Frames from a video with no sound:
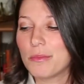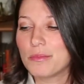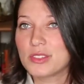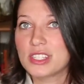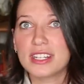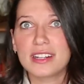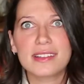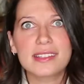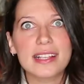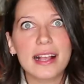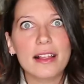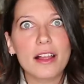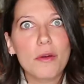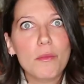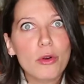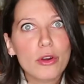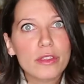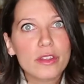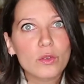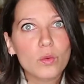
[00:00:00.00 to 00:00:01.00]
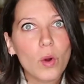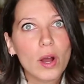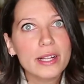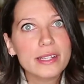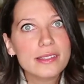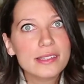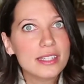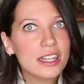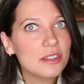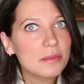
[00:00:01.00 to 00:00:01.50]
Did it sell out more than
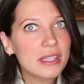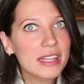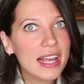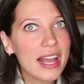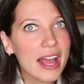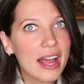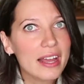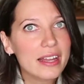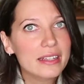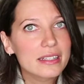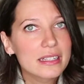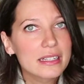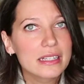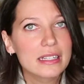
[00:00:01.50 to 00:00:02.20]
once? Tell me that.